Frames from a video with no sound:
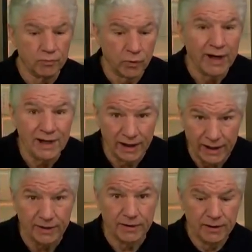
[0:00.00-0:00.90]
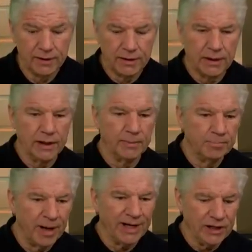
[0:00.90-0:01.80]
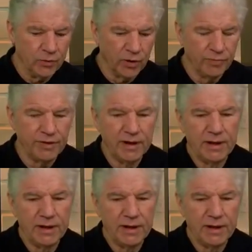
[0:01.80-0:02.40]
regulate uh, body growth,